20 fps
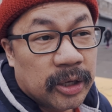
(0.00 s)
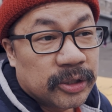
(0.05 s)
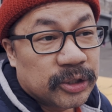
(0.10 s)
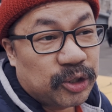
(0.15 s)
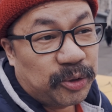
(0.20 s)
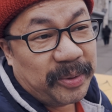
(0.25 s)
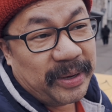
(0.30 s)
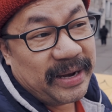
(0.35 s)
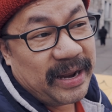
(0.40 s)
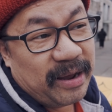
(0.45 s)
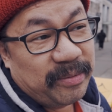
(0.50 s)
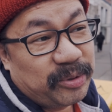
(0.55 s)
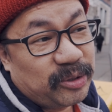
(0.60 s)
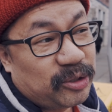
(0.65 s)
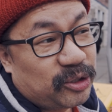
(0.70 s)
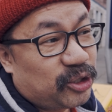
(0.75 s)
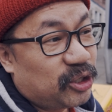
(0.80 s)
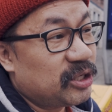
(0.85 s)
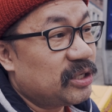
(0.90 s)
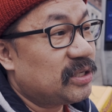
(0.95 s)
So my
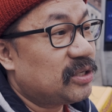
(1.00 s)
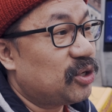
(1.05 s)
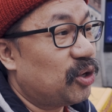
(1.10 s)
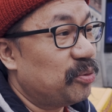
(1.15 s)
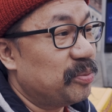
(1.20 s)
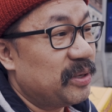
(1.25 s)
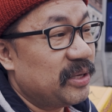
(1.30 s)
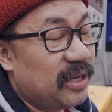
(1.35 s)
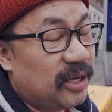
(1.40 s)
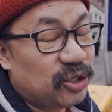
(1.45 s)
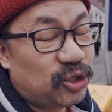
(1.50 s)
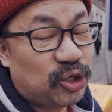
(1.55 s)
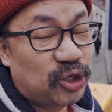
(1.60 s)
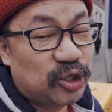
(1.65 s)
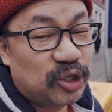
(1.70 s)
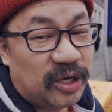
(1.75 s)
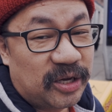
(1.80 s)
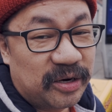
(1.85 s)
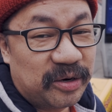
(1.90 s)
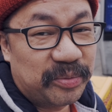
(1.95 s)
neighbor just told me that
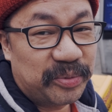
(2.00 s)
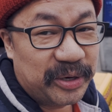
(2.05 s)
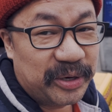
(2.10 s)
she's gonna